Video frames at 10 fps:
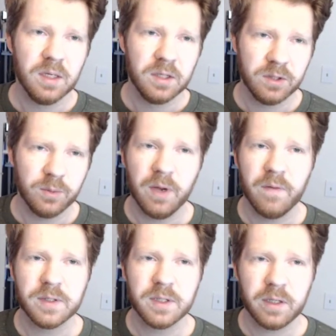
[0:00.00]
So we have
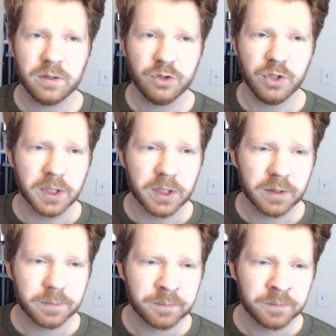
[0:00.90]
a style sheet
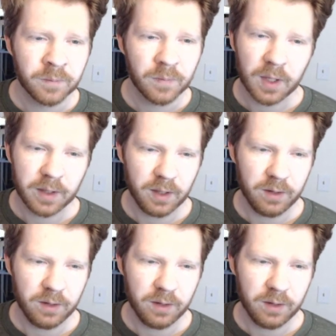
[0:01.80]
that